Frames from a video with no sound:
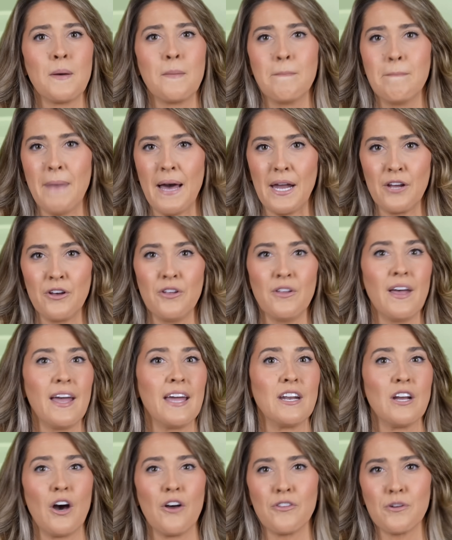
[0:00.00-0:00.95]
metal,
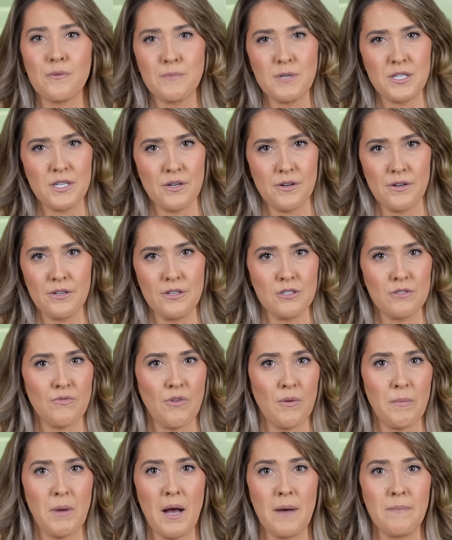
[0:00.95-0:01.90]
and other materials
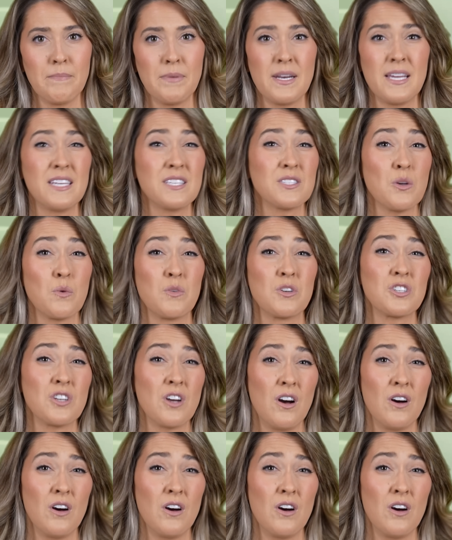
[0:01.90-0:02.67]
from companies which